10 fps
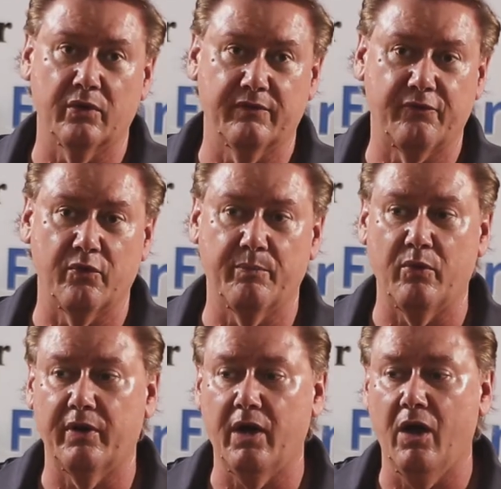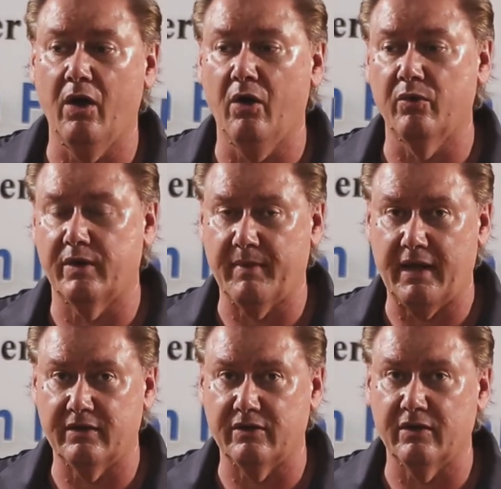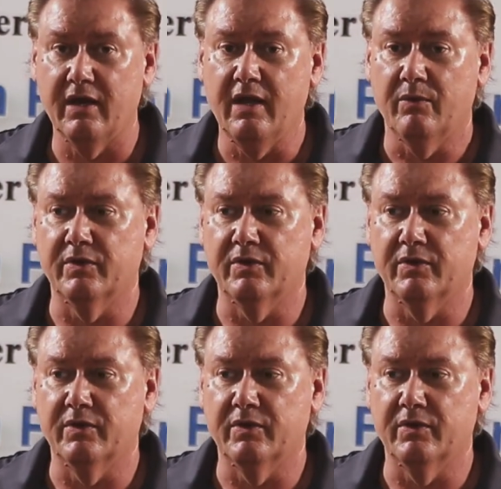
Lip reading: or a 4.0 commander,